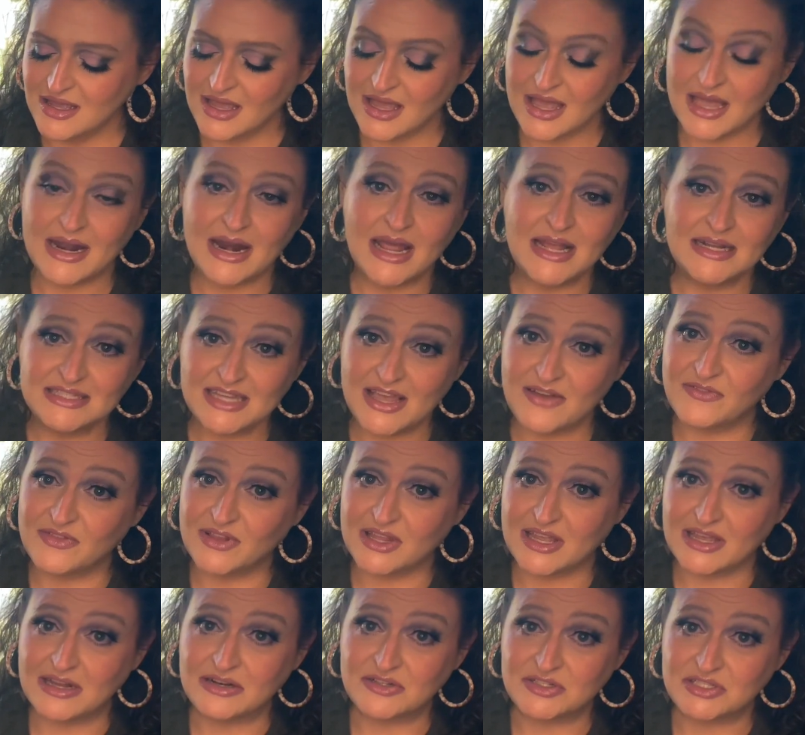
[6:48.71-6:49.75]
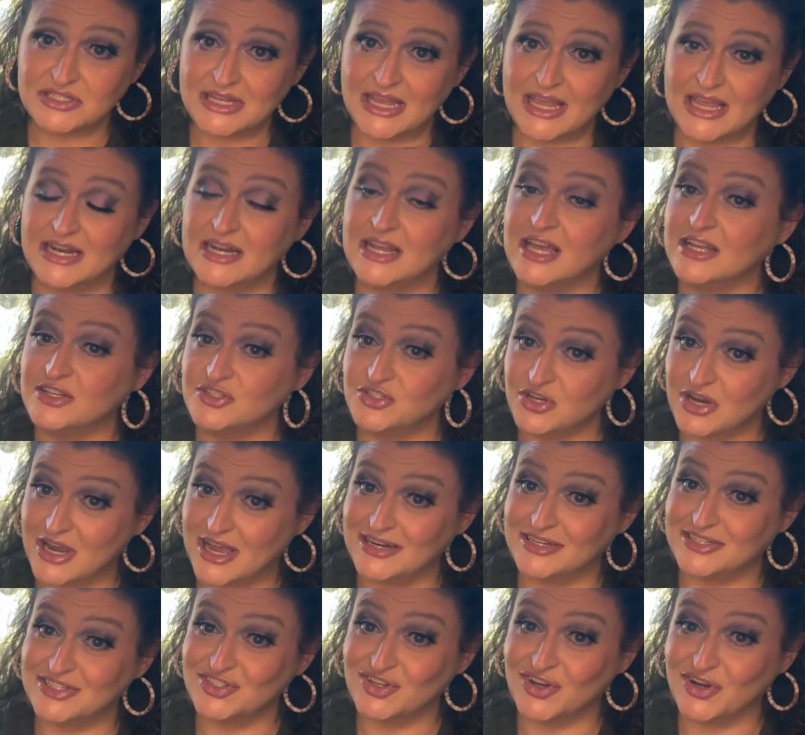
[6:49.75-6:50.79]
And I definitely understand
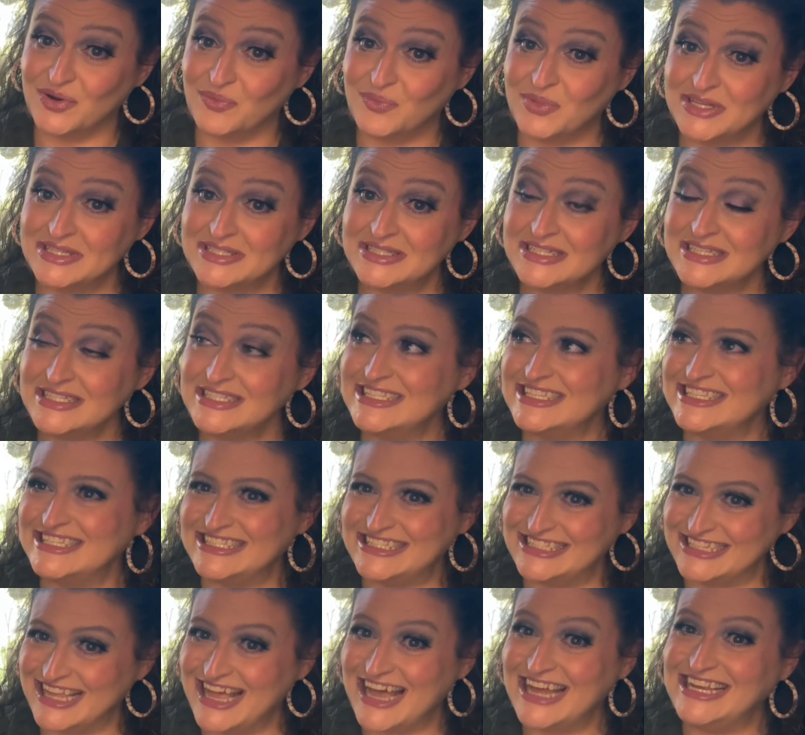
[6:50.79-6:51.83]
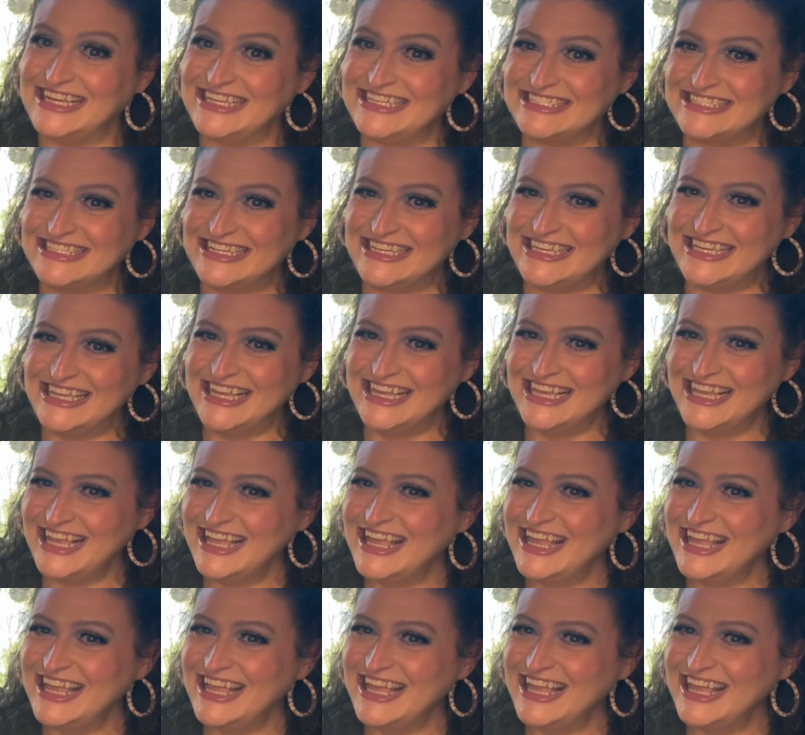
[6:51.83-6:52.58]
trying to start a business is not easy.